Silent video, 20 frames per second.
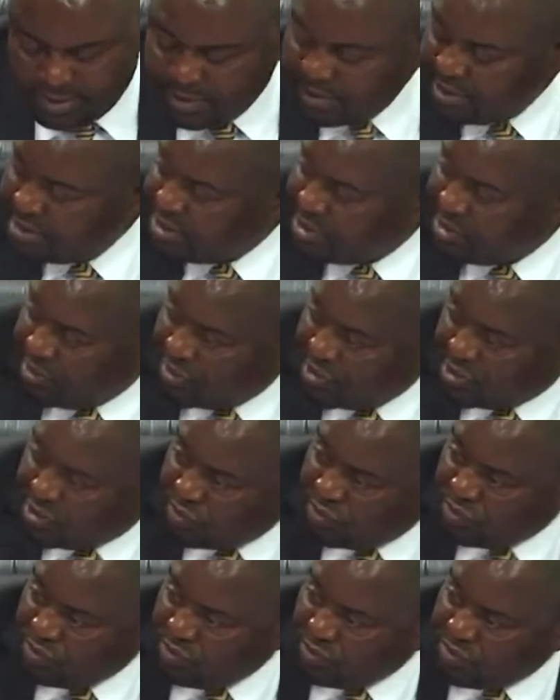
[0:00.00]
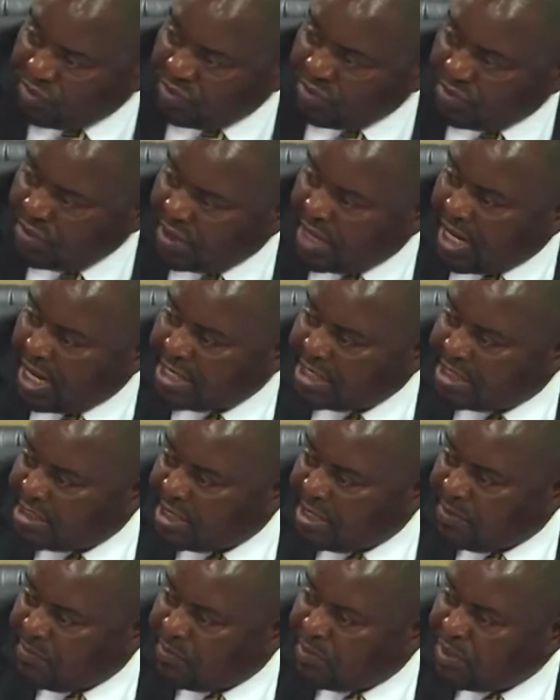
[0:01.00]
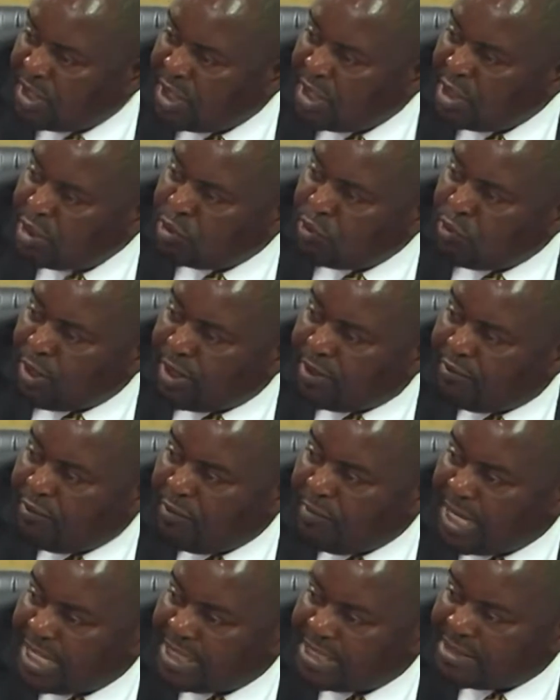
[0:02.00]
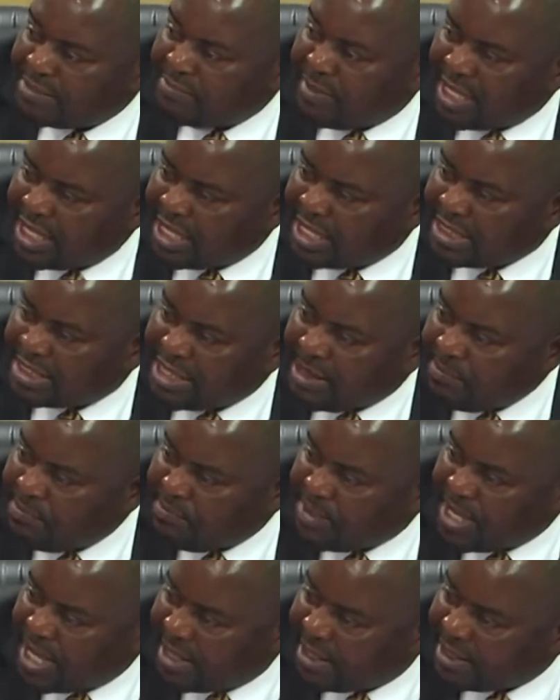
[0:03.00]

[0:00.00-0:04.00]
02, I sleep to work for my mother Zambia.